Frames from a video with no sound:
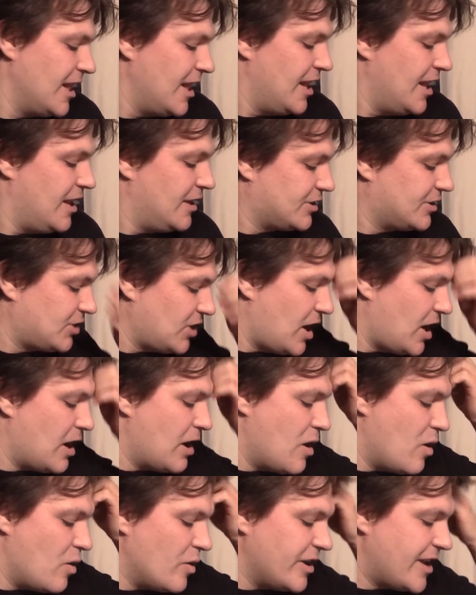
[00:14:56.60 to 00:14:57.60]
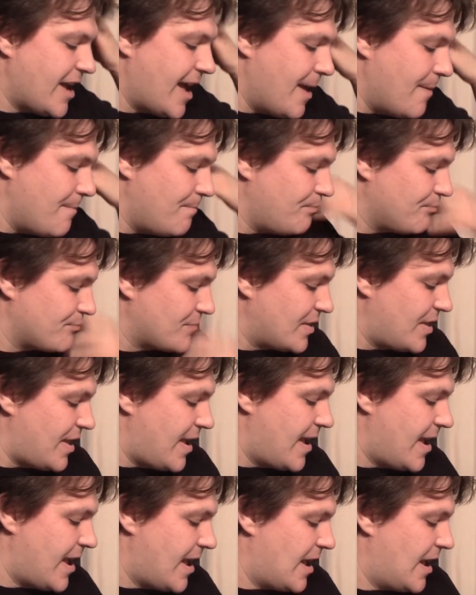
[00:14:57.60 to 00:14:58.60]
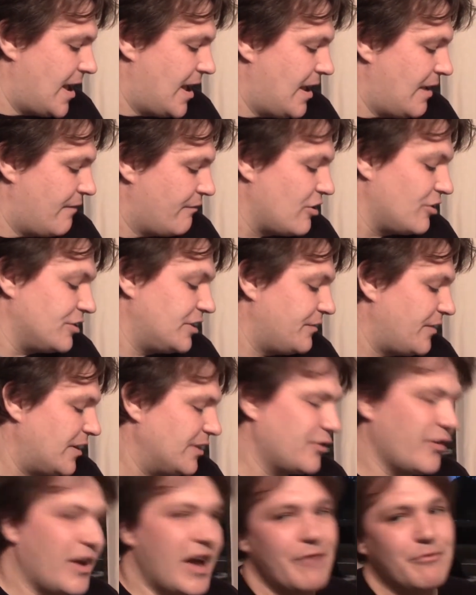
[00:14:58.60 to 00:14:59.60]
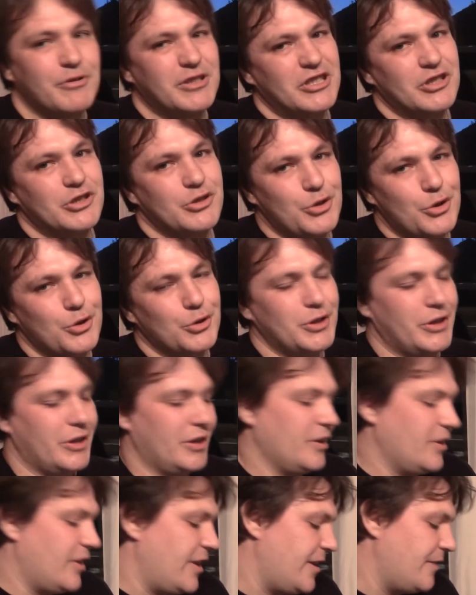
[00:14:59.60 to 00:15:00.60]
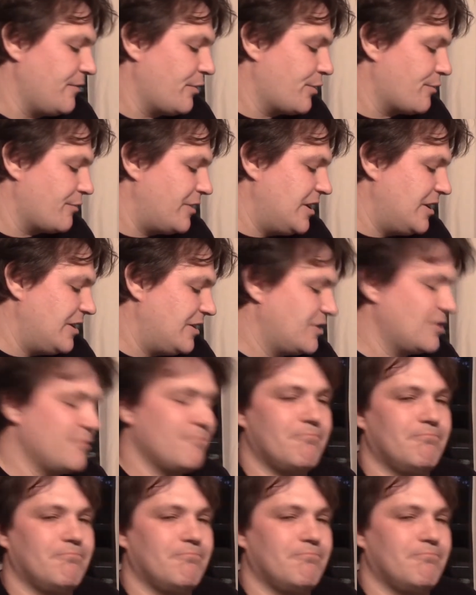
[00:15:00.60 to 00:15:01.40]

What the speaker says: So yeah, they've got defense 5, which is good. Hit on 3s,